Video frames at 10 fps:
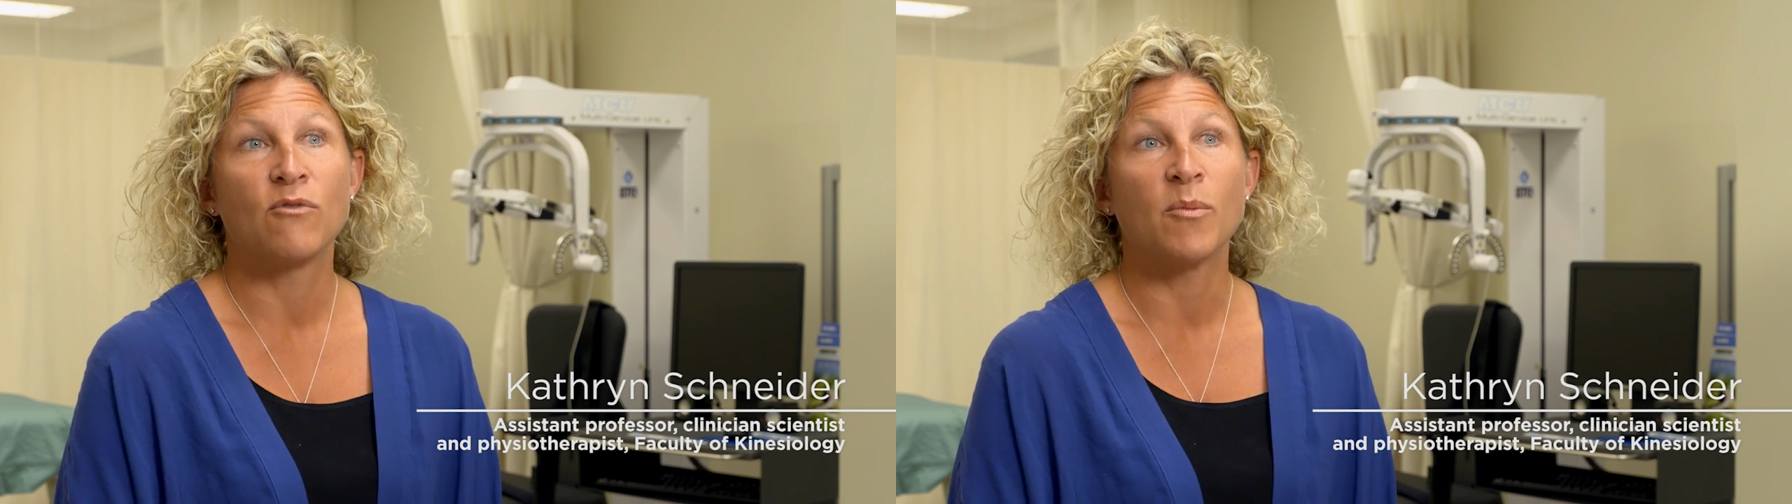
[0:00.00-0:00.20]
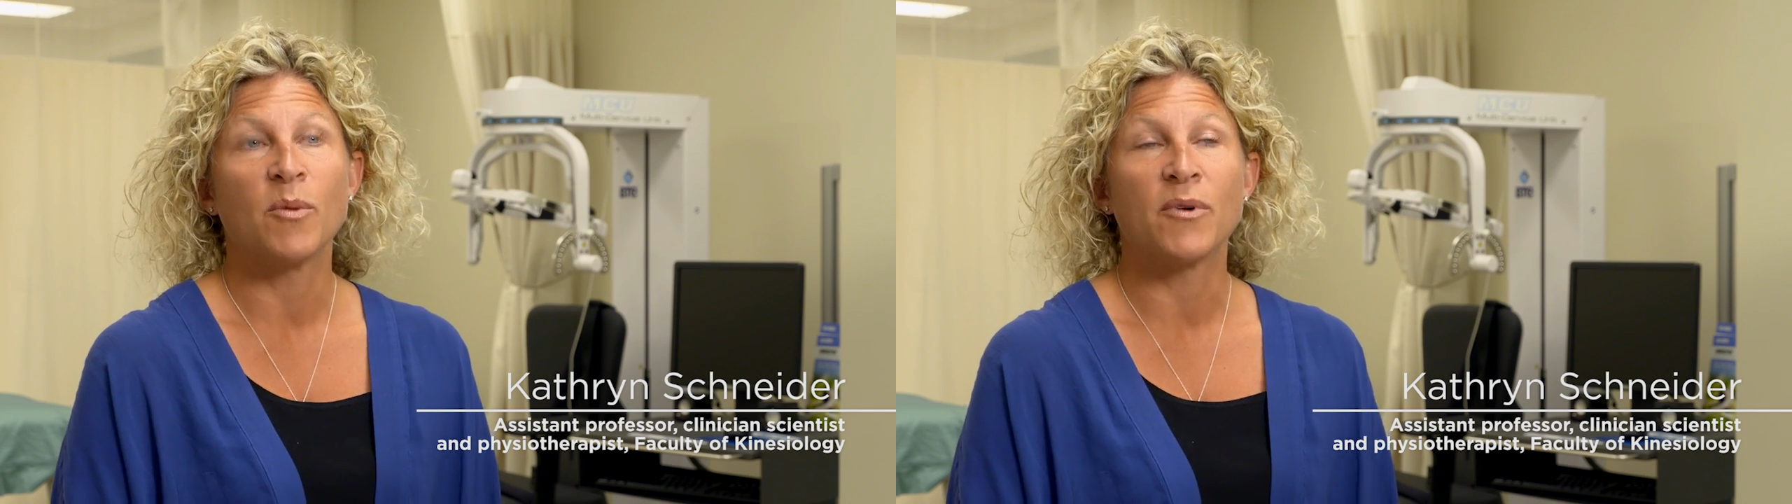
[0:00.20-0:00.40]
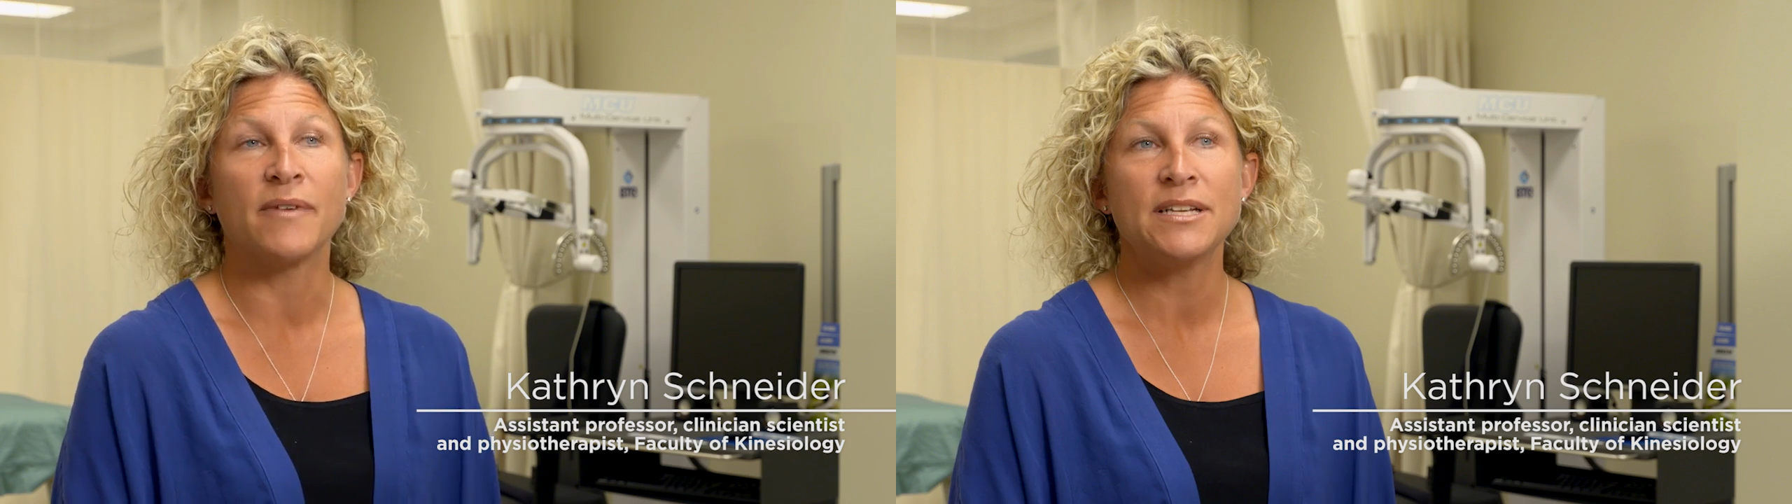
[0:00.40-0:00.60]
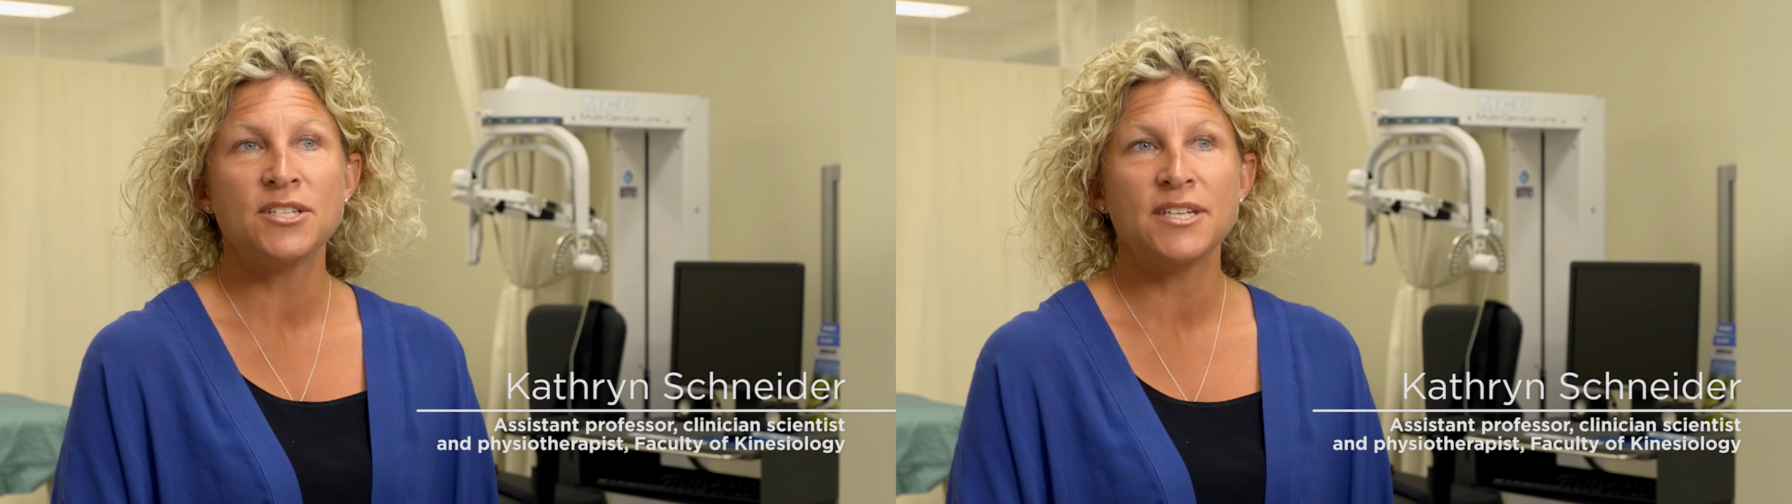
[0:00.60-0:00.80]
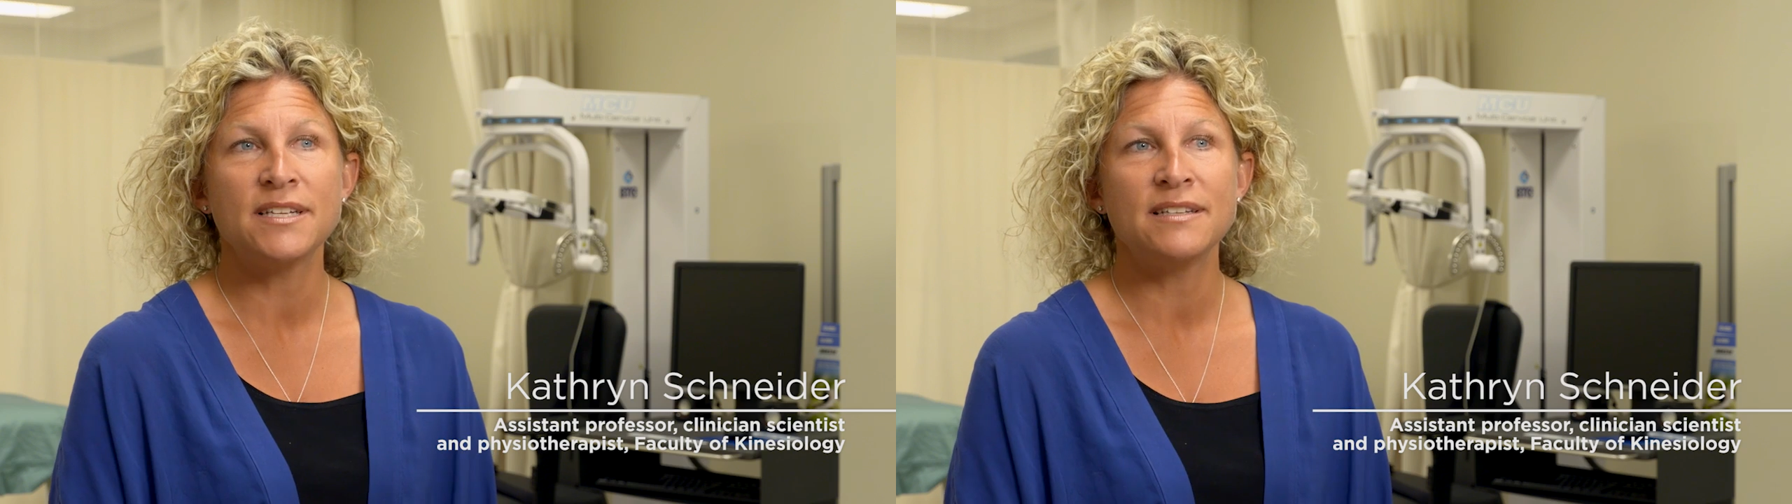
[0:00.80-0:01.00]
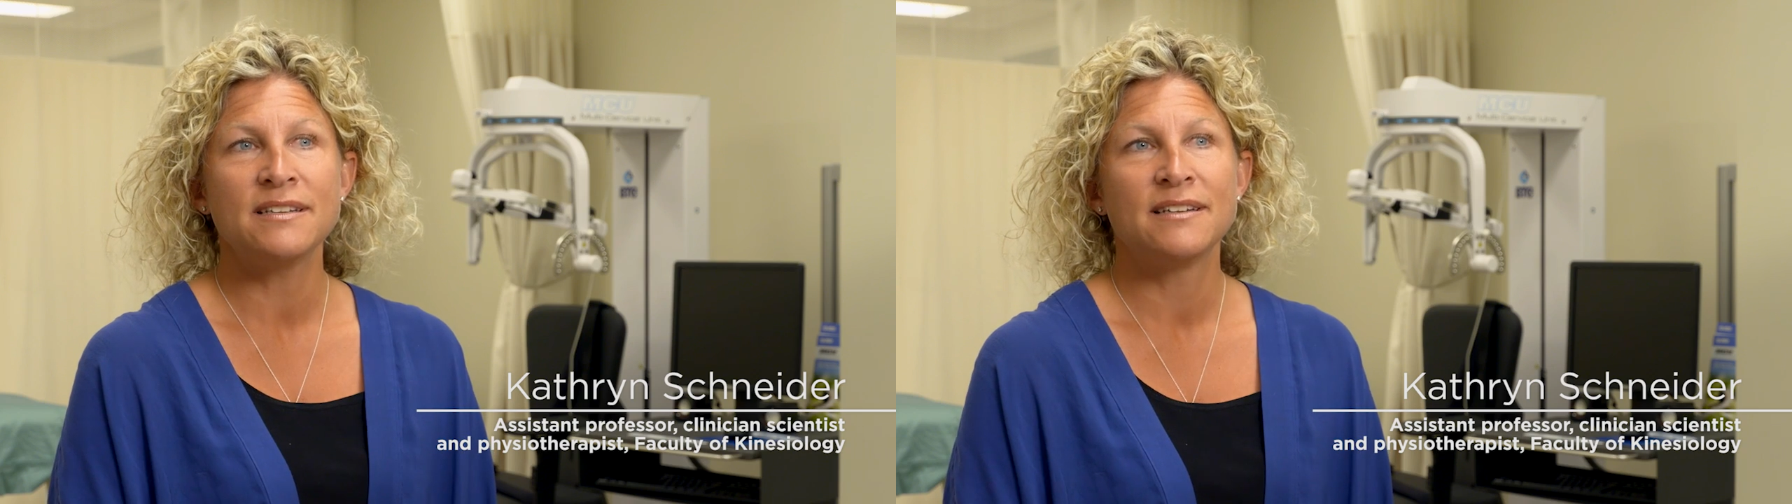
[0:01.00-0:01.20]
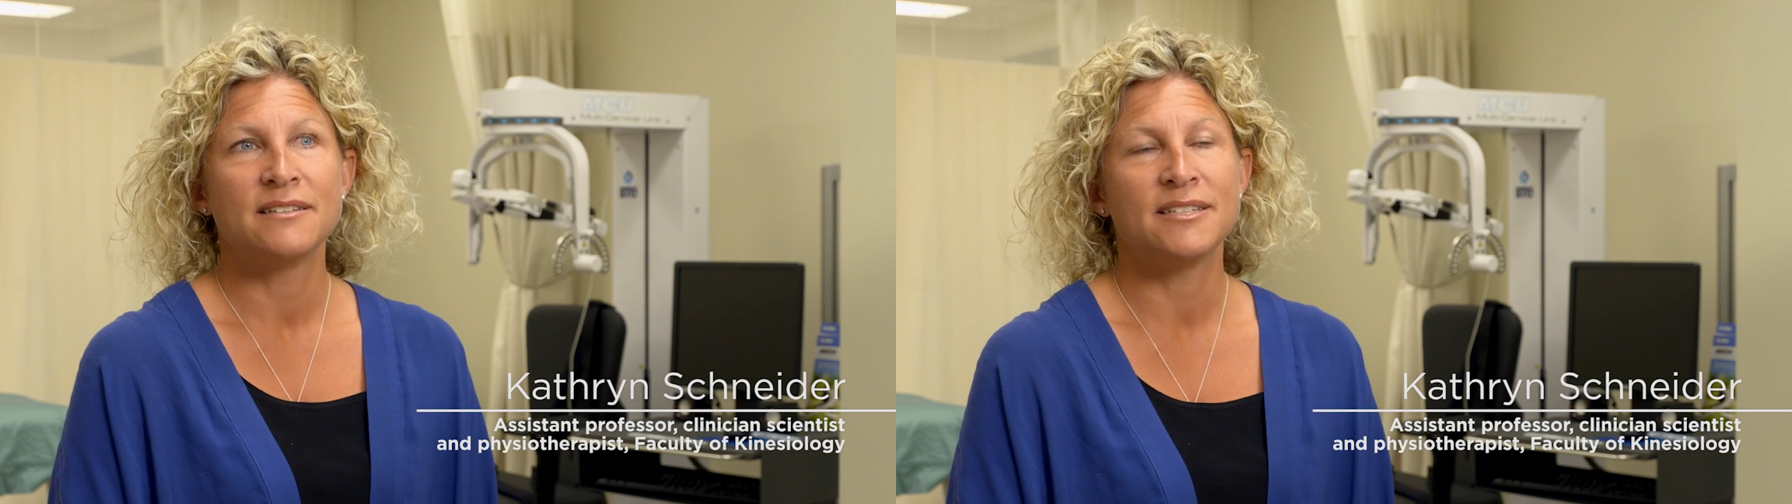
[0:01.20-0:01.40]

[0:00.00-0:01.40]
from a prevention,